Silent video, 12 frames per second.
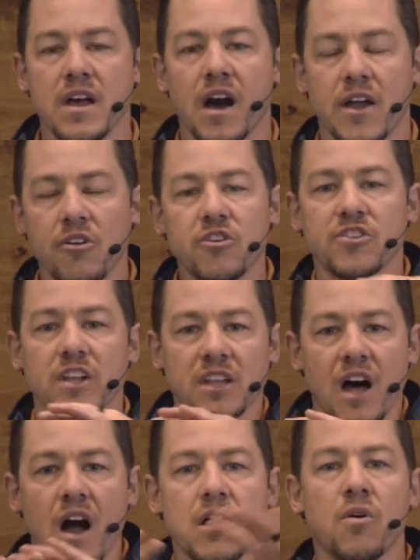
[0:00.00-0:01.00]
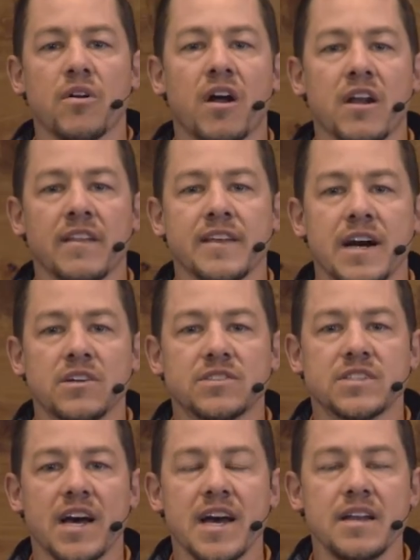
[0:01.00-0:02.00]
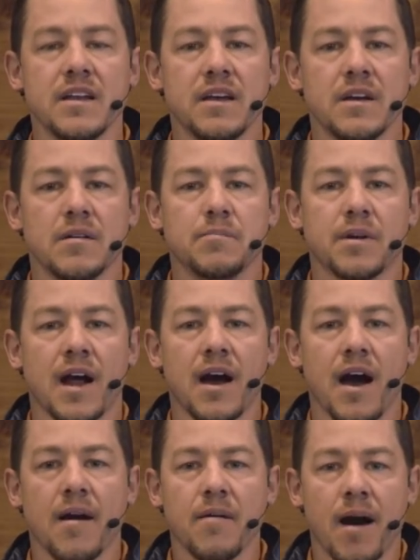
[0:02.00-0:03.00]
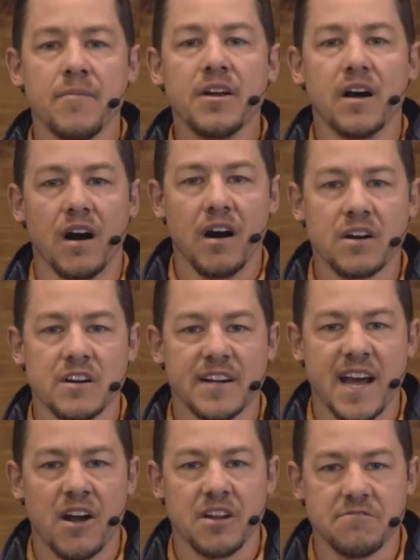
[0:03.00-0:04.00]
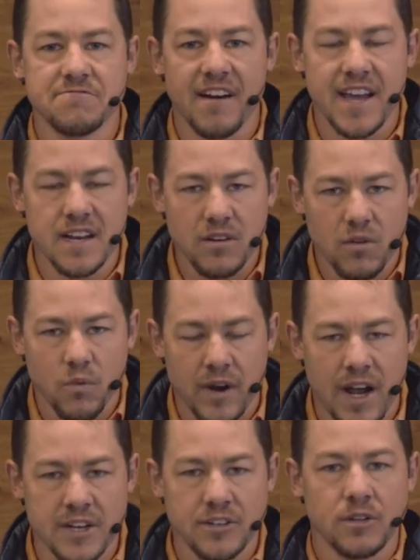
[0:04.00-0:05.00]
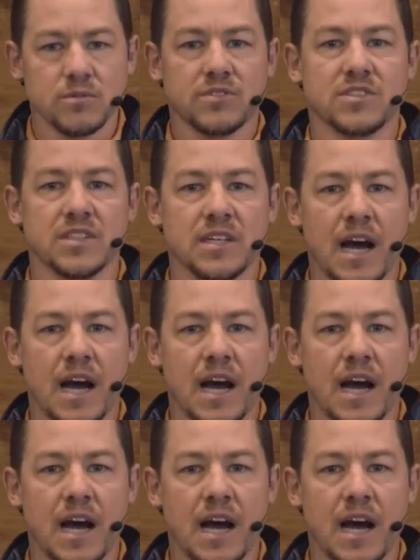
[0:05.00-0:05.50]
I know there's a lot going on on the outside, but I, am going to hunker down and fight what I don't see.